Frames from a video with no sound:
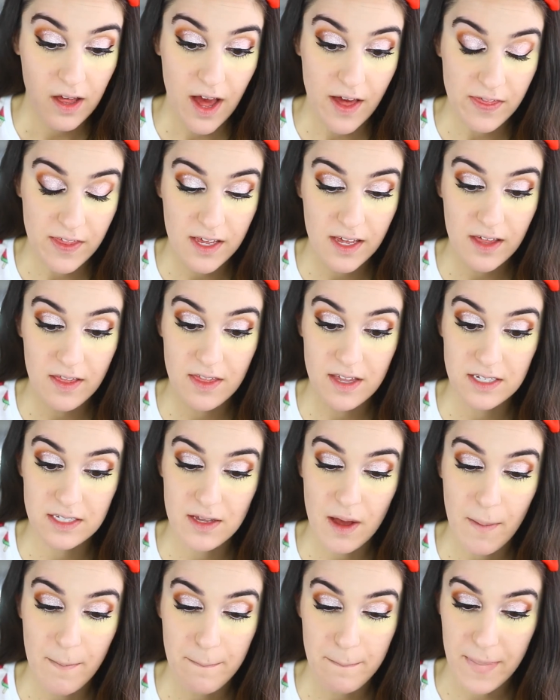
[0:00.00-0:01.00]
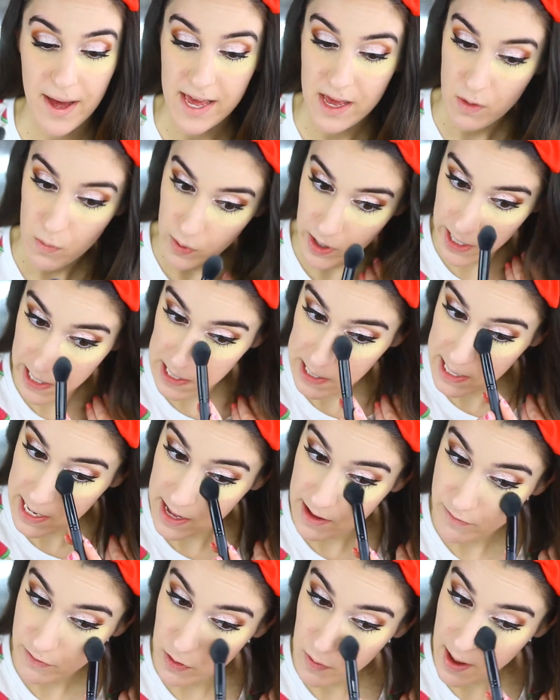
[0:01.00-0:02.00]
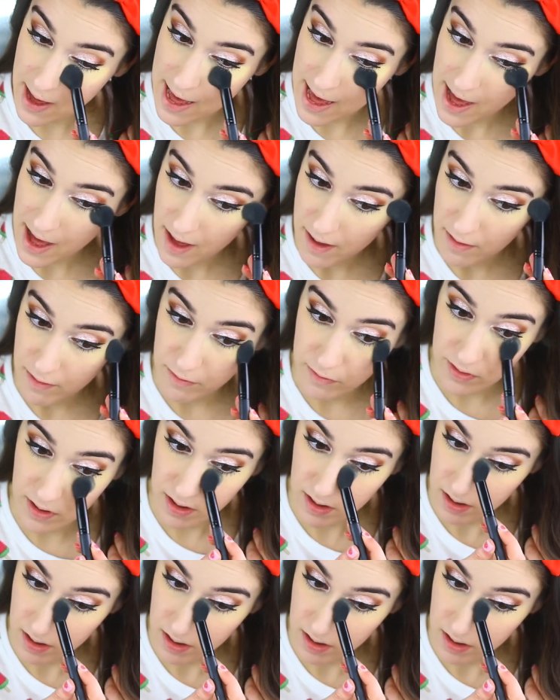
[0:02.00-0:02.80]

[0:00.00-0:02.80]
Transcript: I think this might work if you have